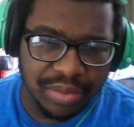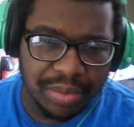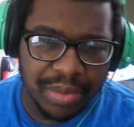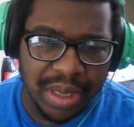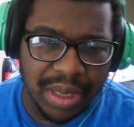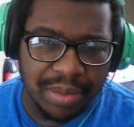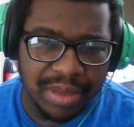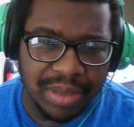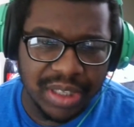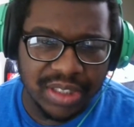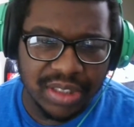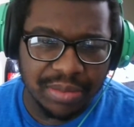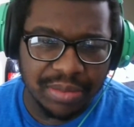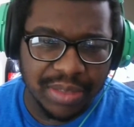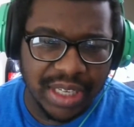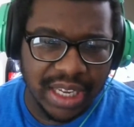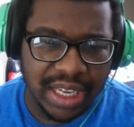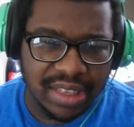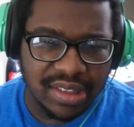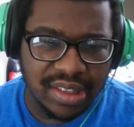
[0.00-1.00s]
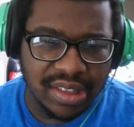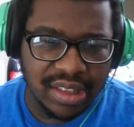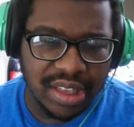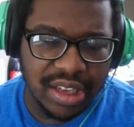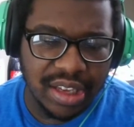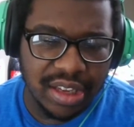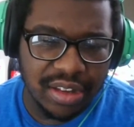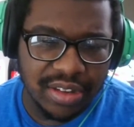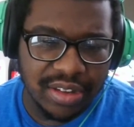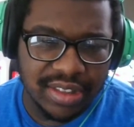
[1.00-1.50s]
maybe some decks that they
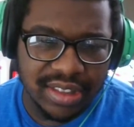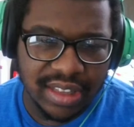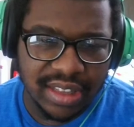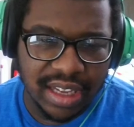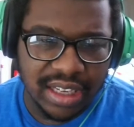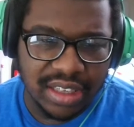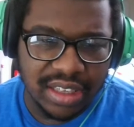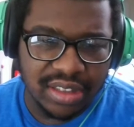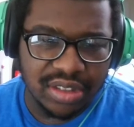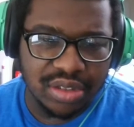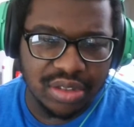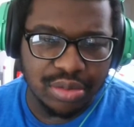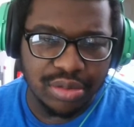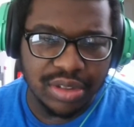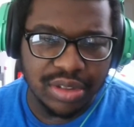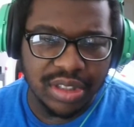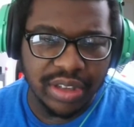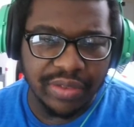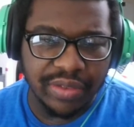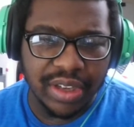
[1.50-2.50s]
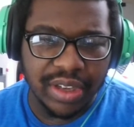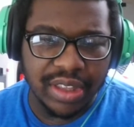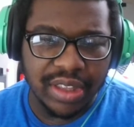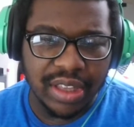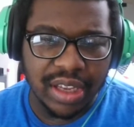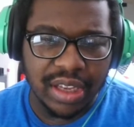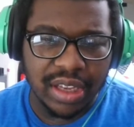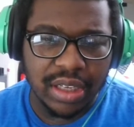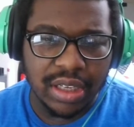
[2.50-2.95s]
could slot into and stuff like that.